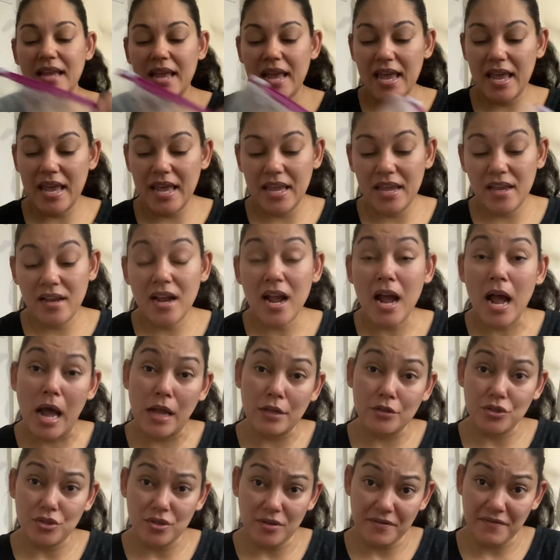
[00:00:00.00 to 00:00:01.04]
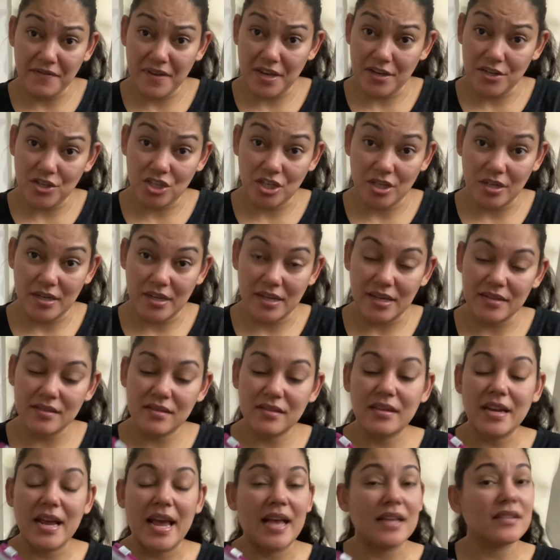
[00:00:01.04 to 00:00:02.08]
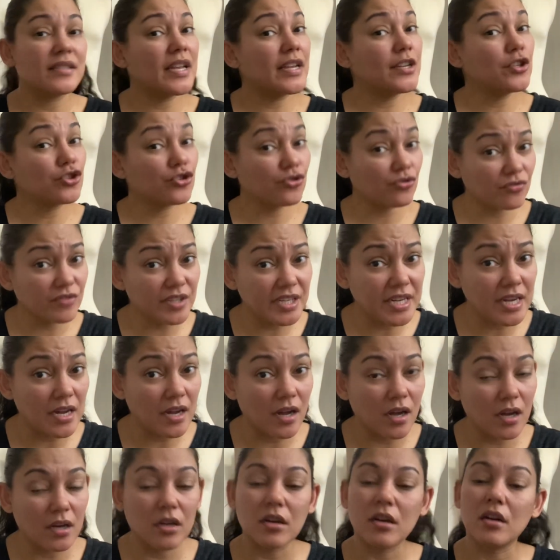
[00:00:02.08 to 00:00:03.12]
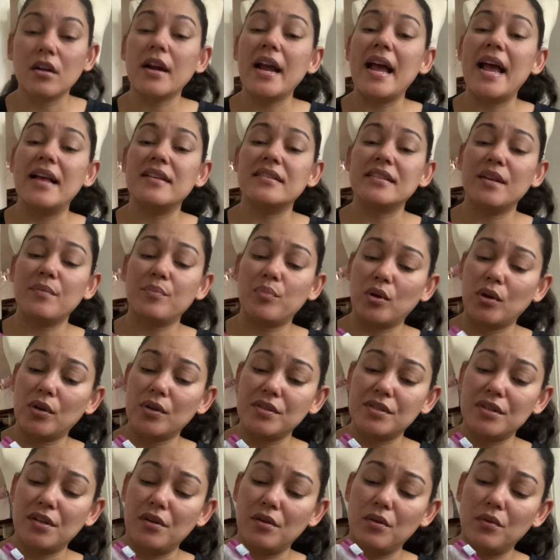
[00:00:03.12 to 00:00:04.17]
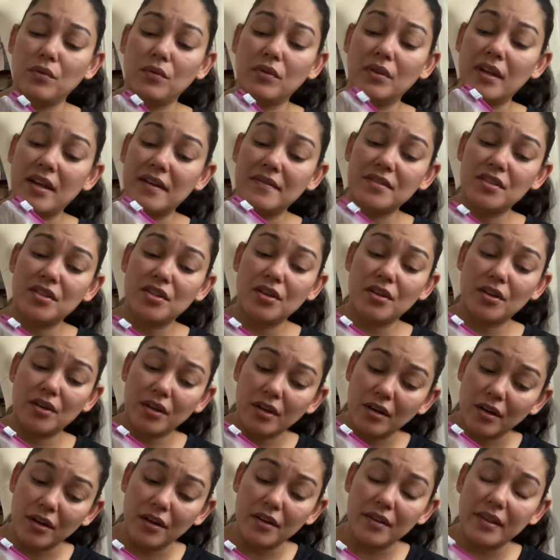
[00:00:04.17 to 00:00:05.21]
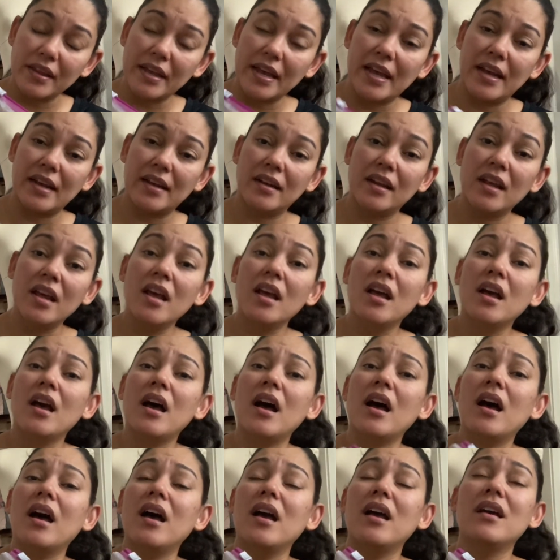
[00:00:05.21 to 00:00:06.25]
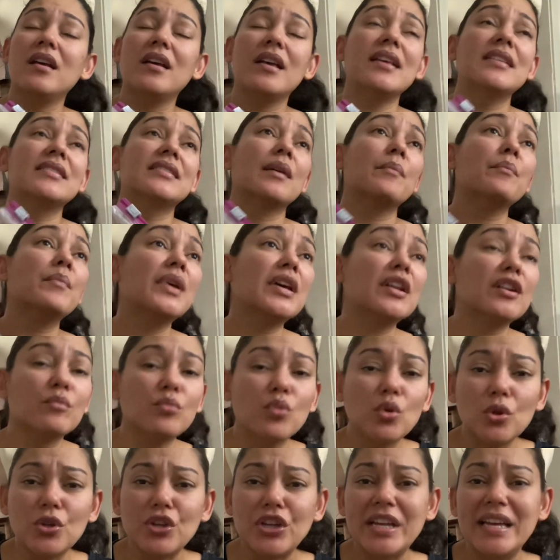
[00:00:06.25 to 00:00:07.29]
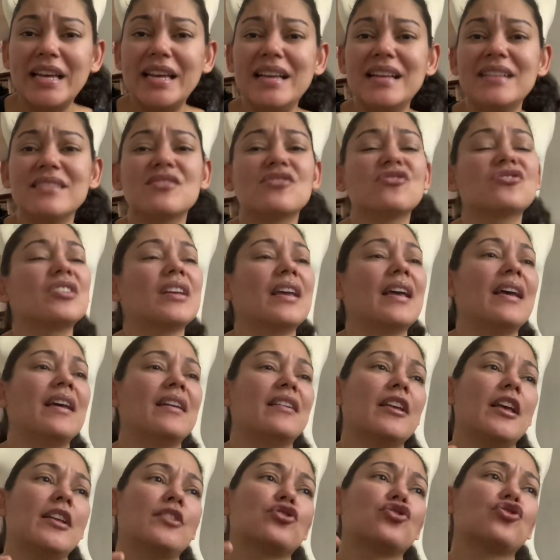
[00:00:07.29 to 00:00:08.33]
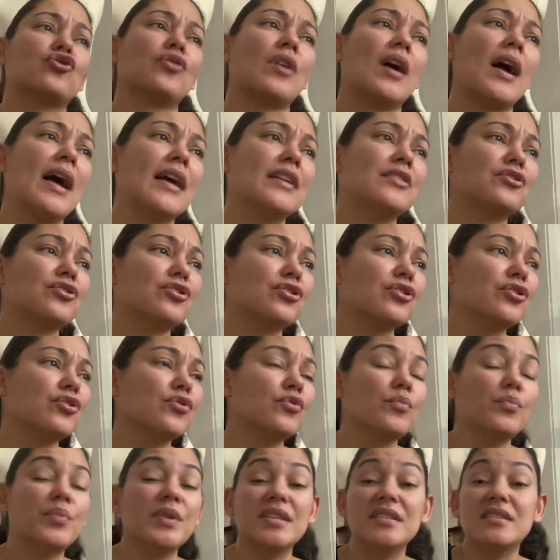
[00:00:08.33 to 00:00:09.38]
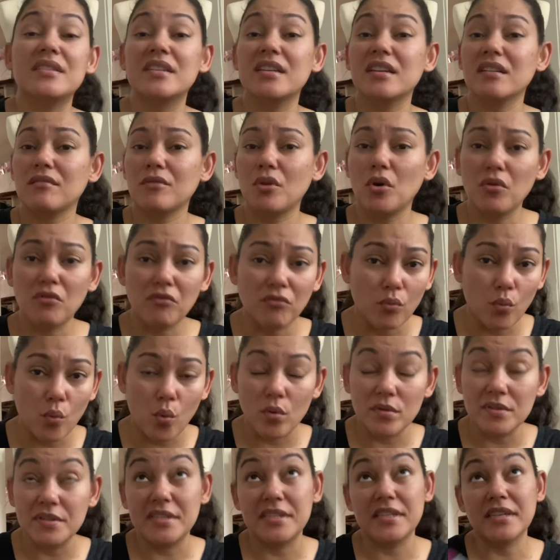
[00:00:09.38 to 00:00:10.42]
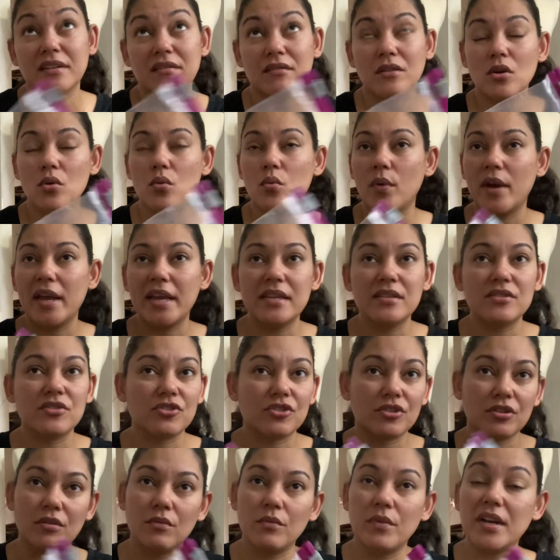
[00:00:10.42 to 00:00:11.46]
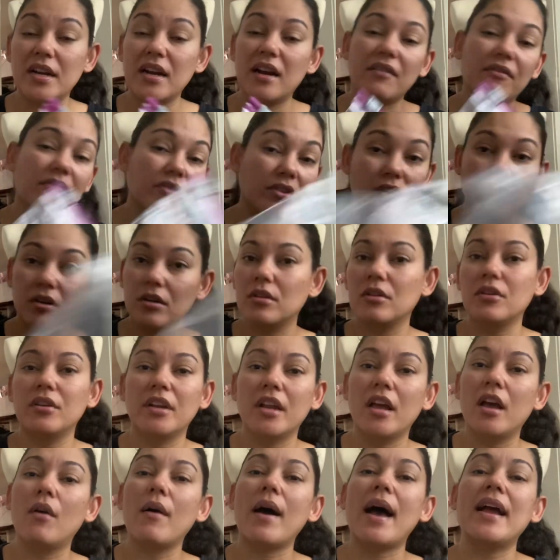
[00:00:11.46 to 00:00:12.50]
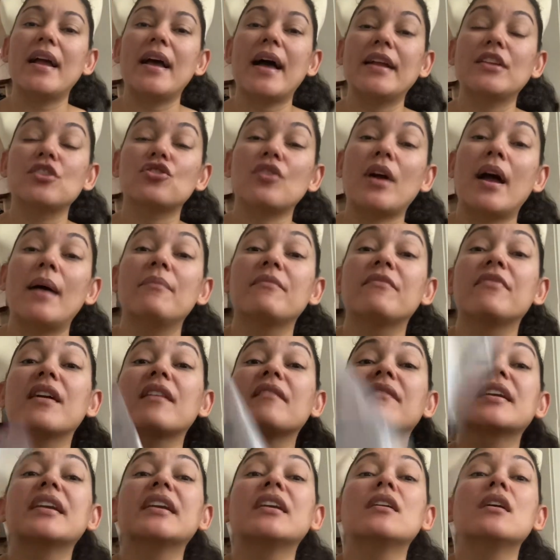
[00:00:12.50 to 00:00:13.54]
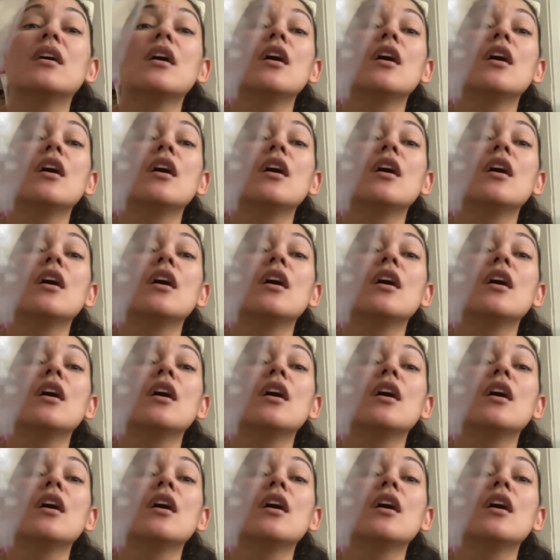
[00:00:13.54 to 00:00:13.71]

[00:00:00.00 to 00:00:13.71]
a conservationist, as a tree hugger, as a person who loves the earth and is a minimalist and, and tries to be zero, zero waste or whatever, you know, I, I try, I'm very